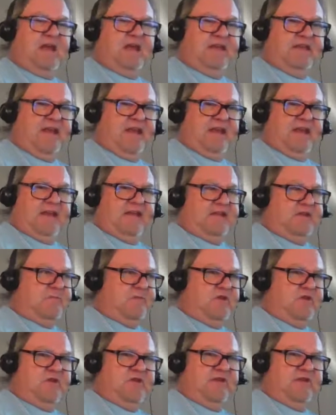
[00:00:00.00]
gated
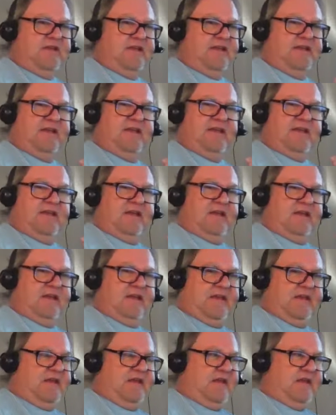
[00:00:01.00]
community
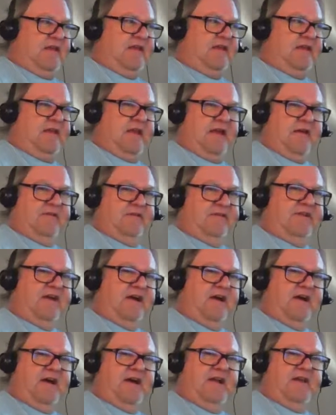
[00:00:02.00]
and have a
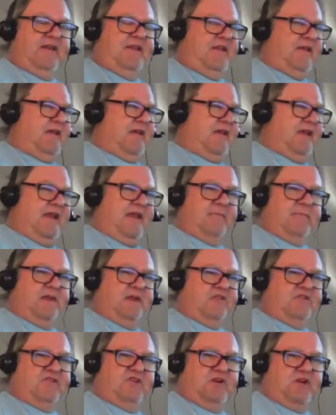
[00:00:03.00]
gun and
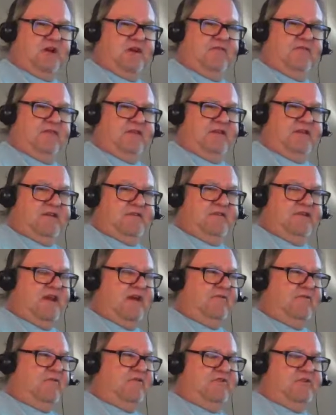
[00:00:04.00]
make sure everything is
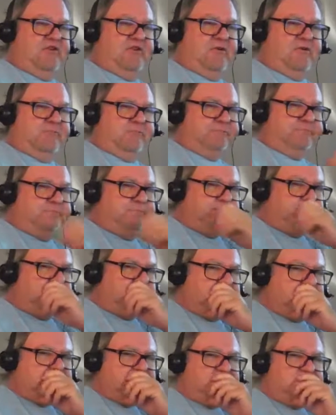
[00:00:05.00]
covered.
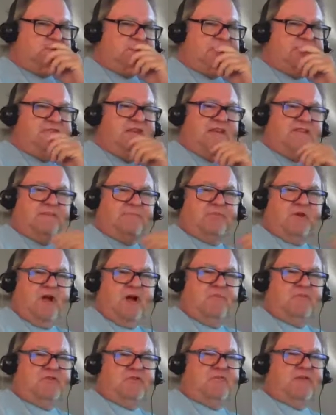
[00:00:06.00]
So that's a
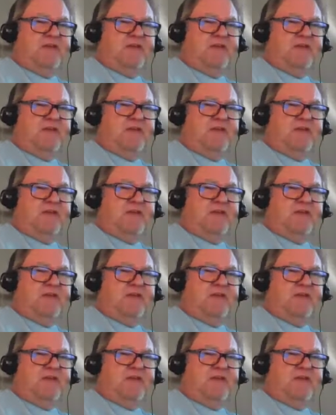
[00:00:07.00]
problem, is